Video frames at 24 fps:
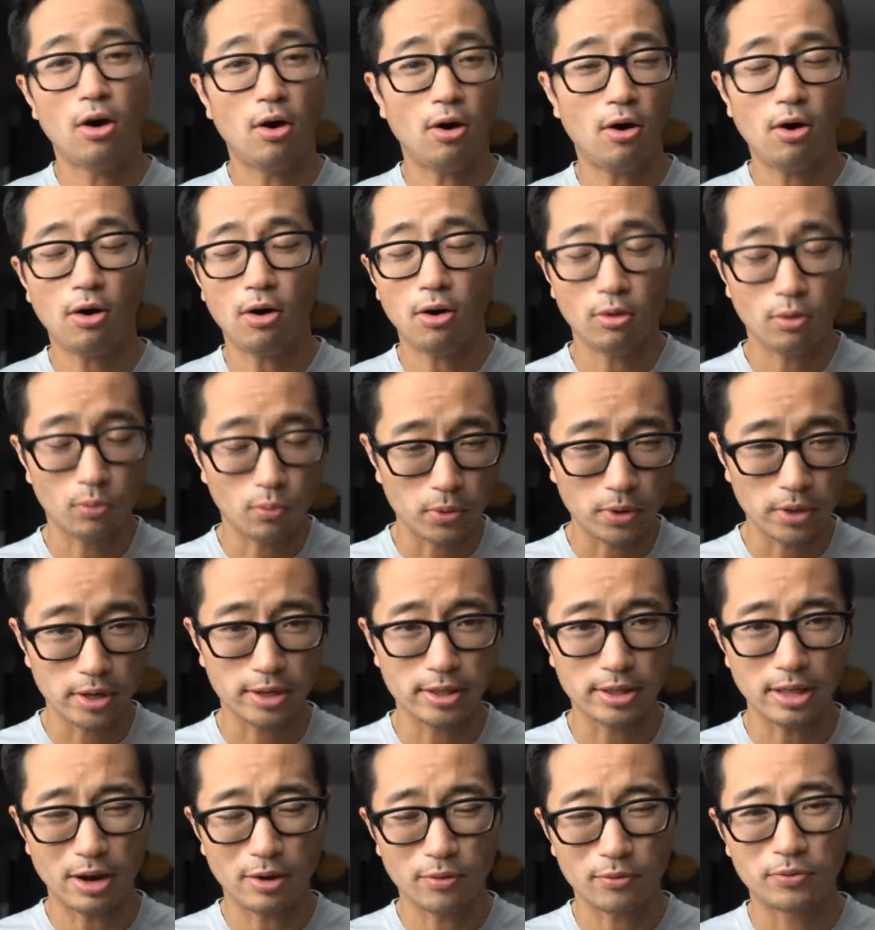all
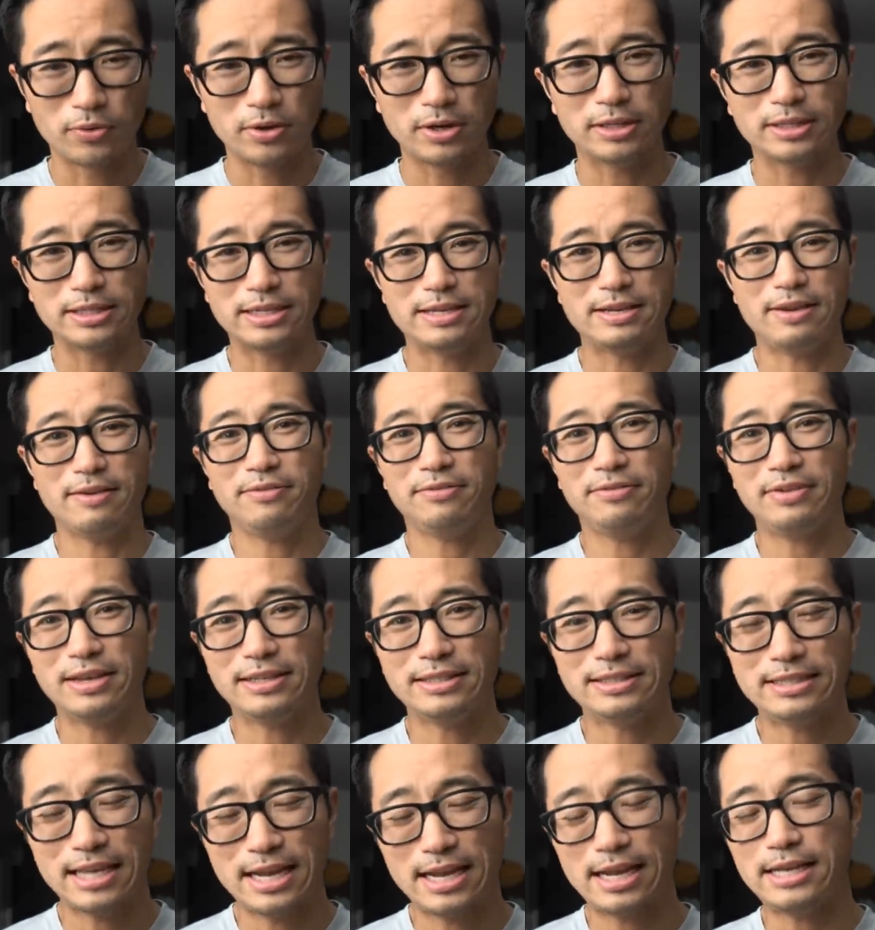with really
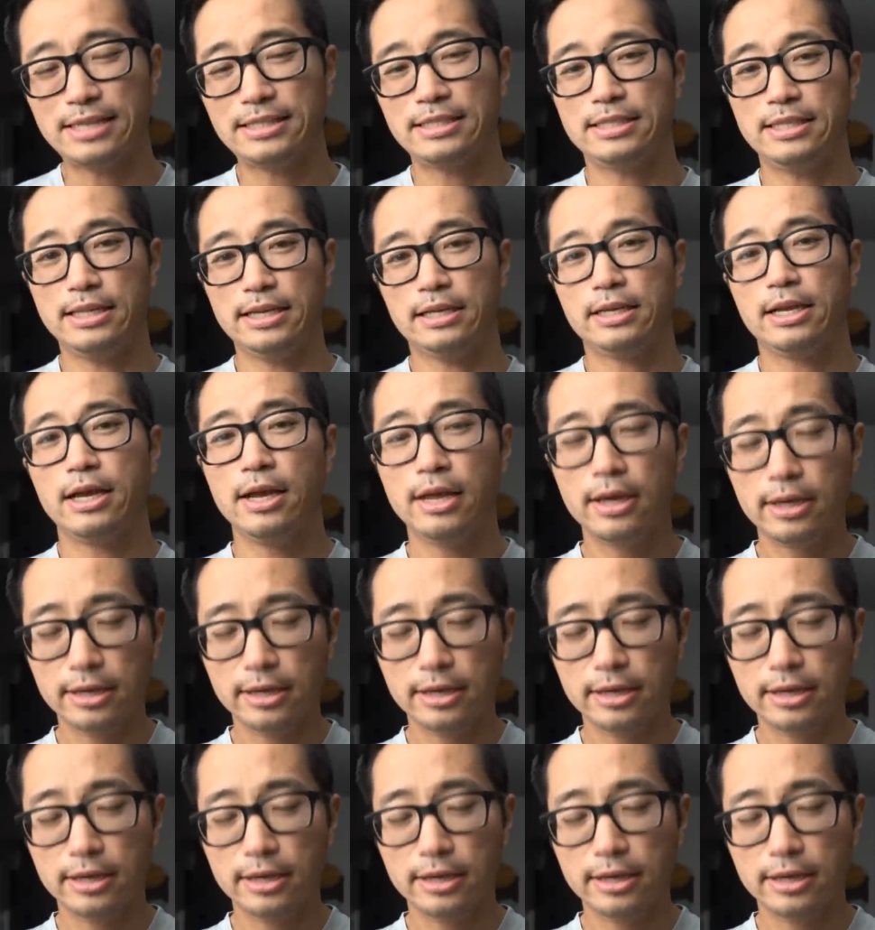fantastic